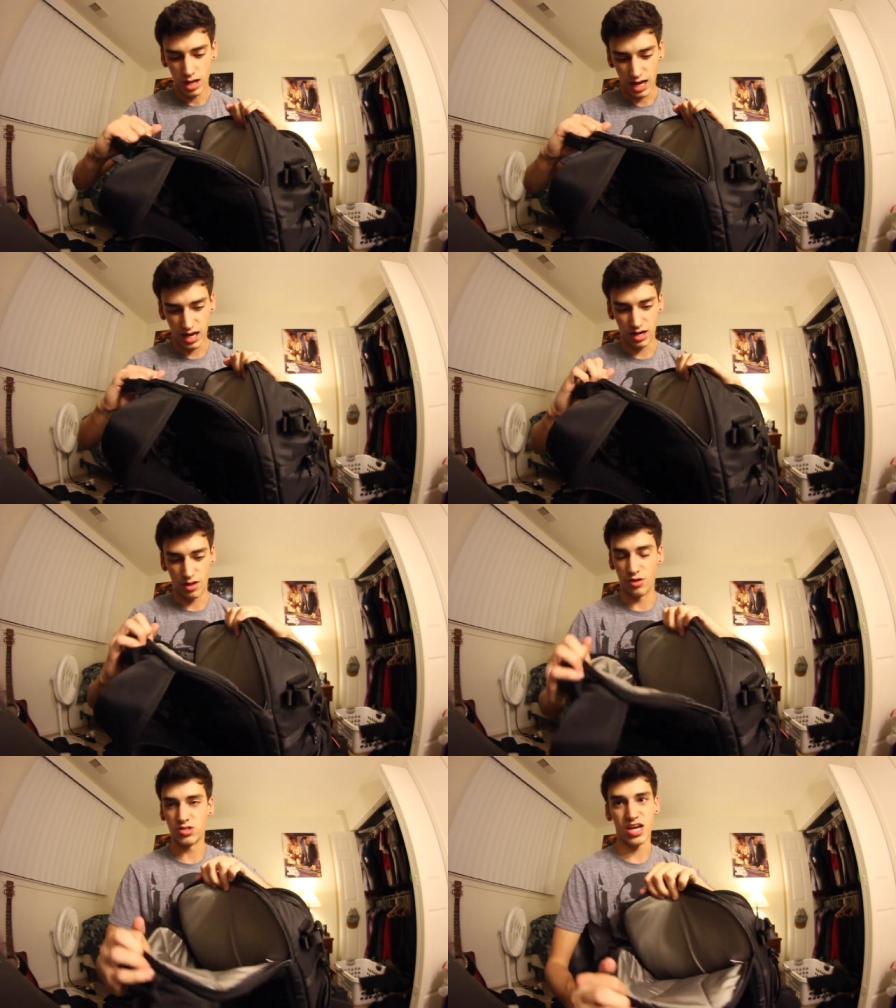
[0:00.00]
and
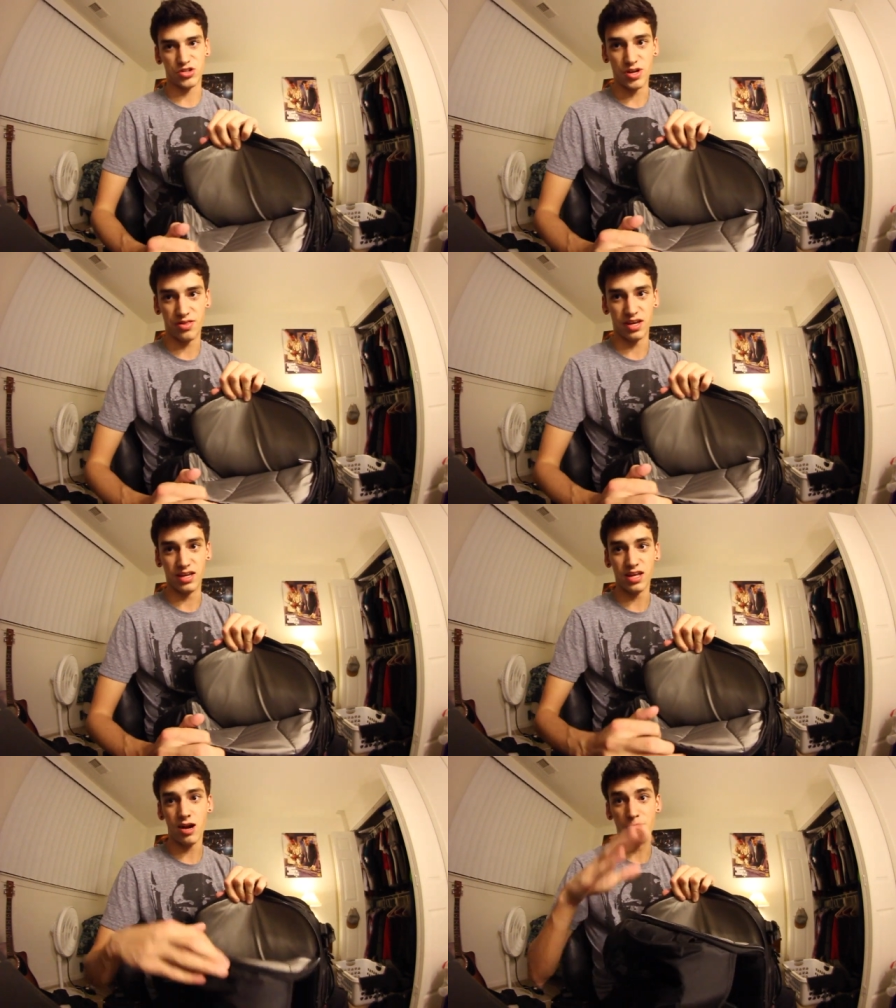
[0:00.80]
there's actually nothing
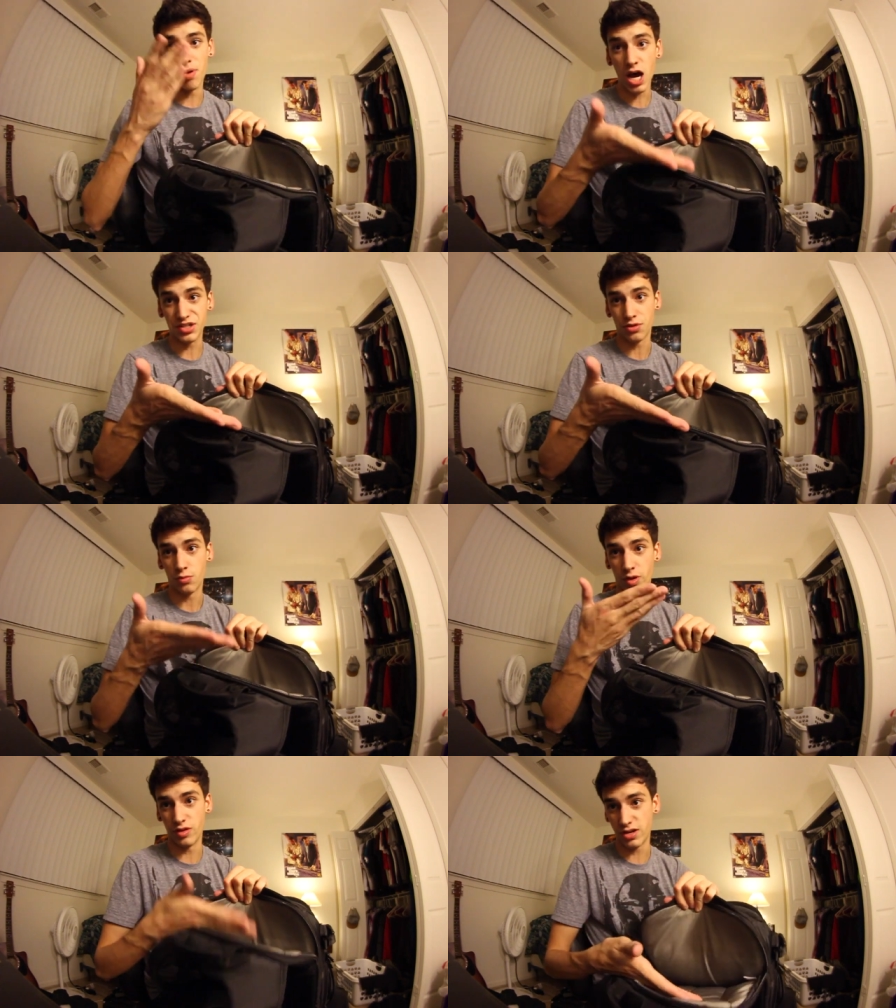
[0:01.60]
in there. But
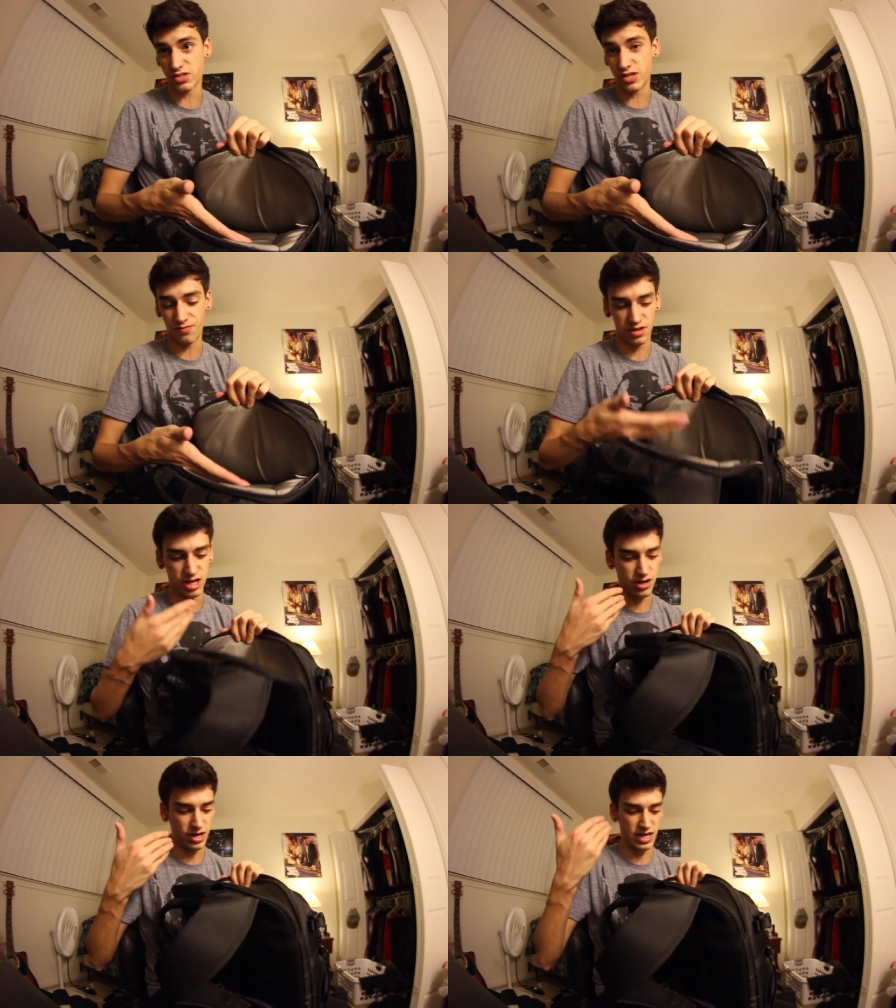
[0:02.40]
when there is stuff in
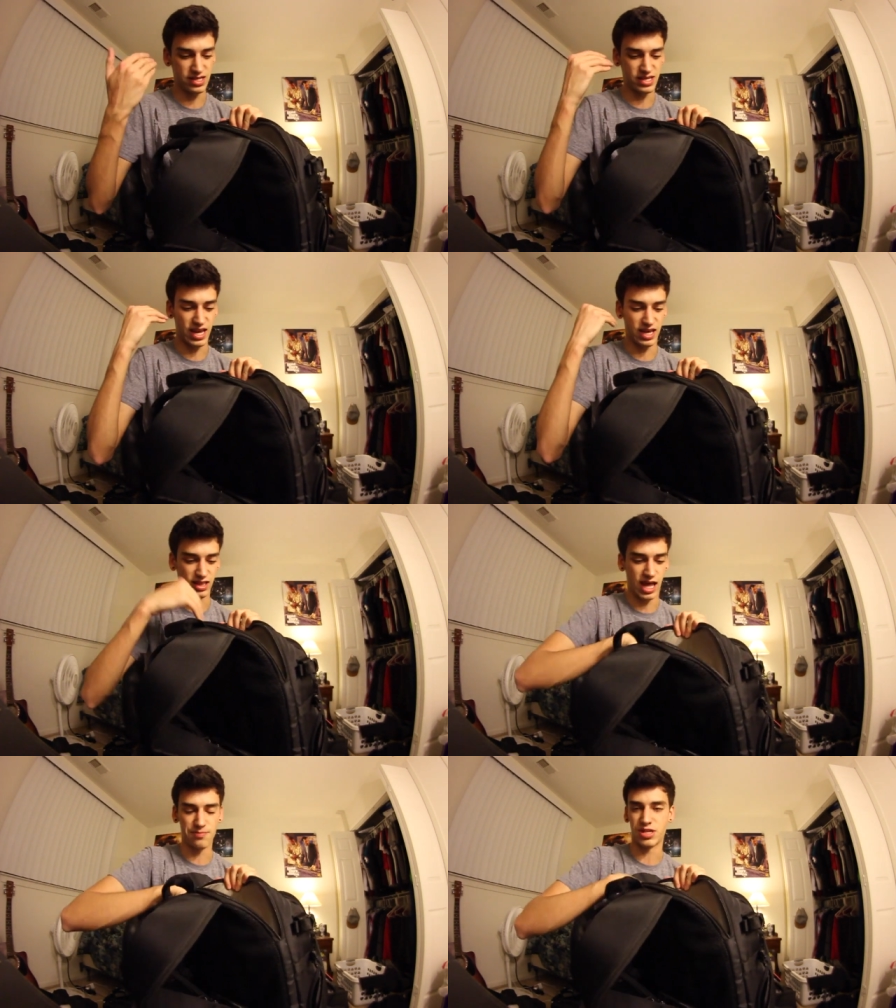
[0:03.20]
here, it is a
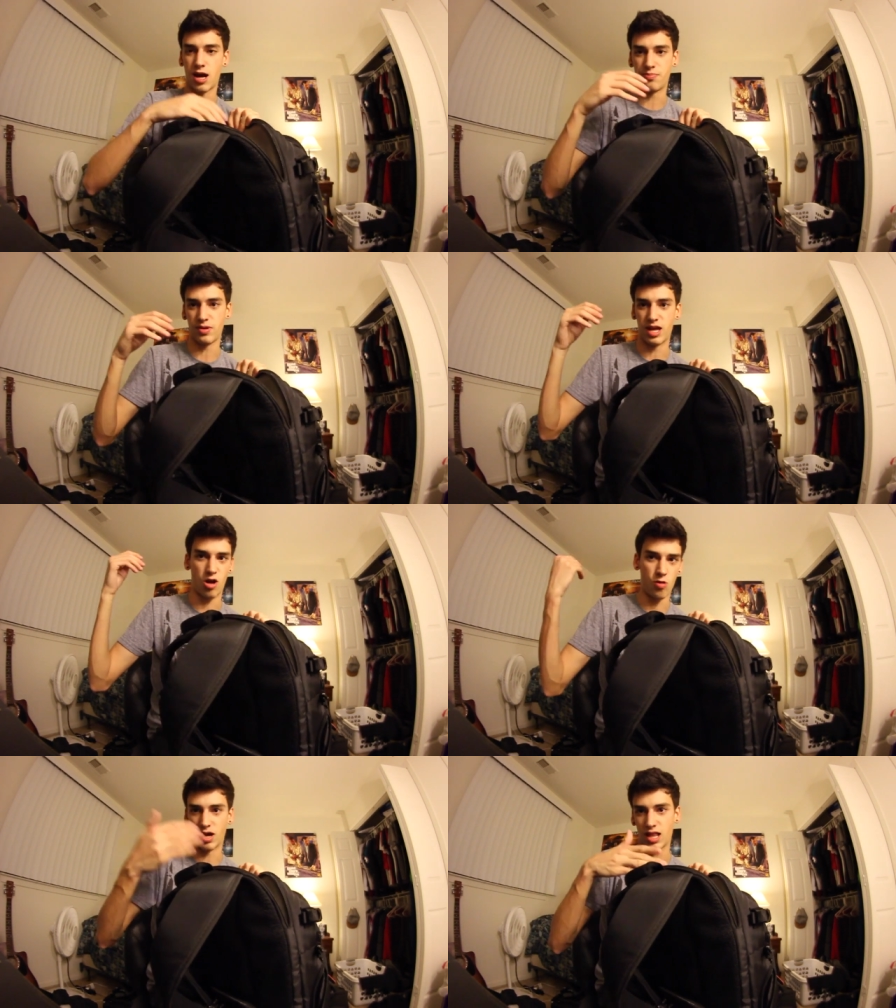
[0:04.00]
laptop and
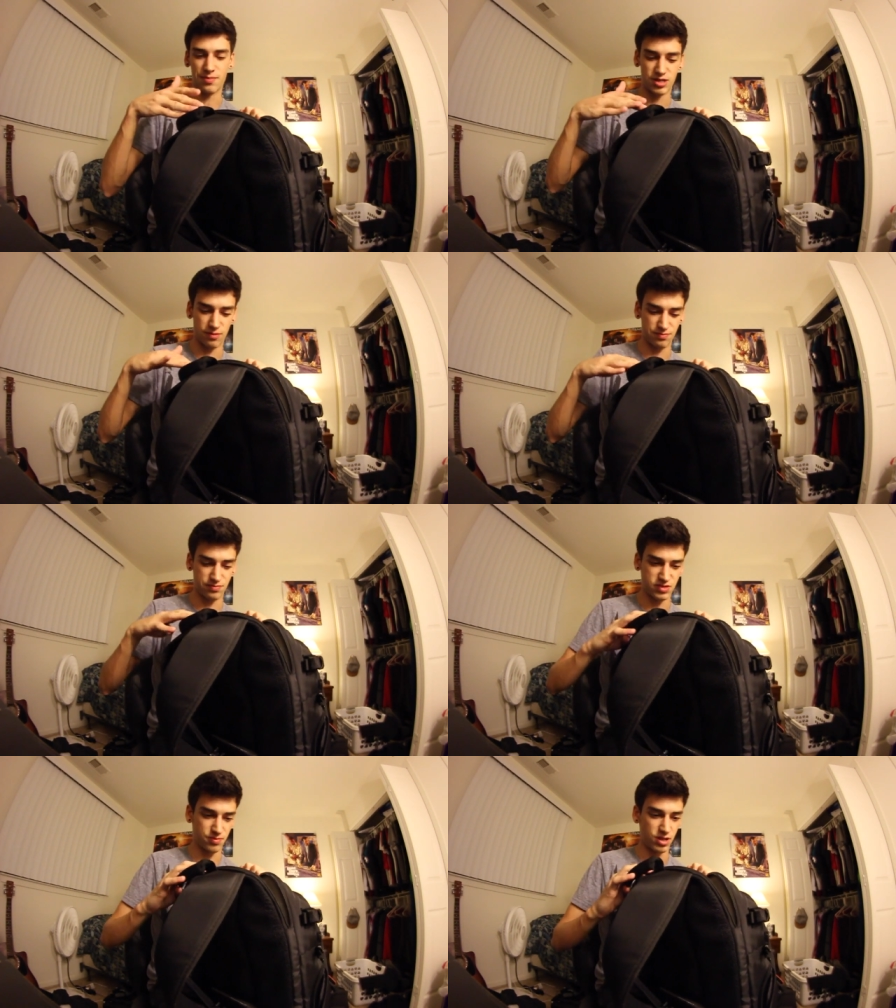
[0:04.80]
all my
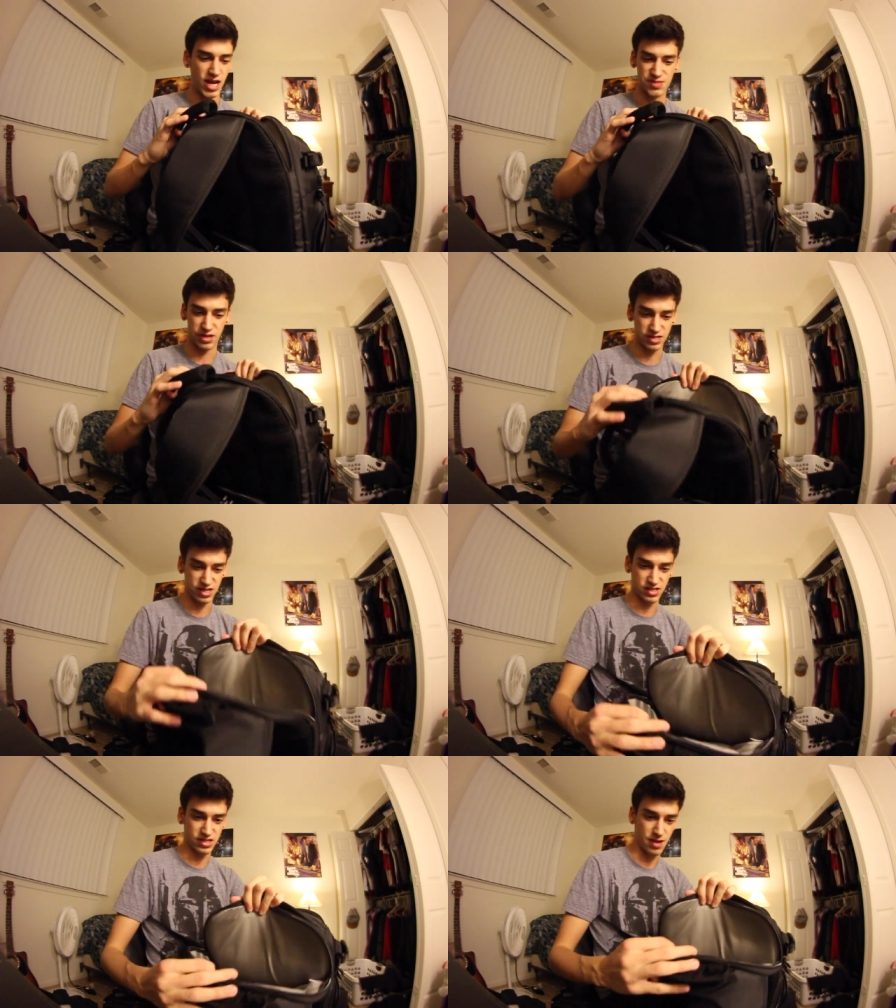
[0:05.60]
laptop supplies, because
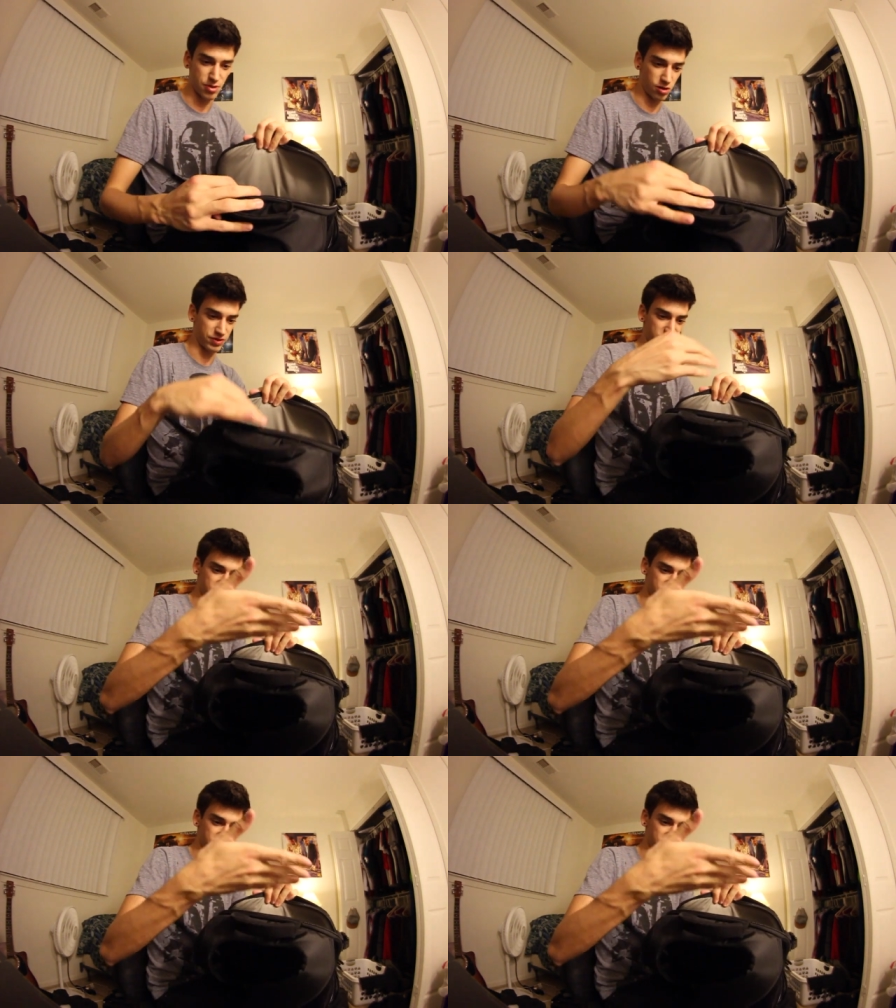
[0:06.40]
it is a perfect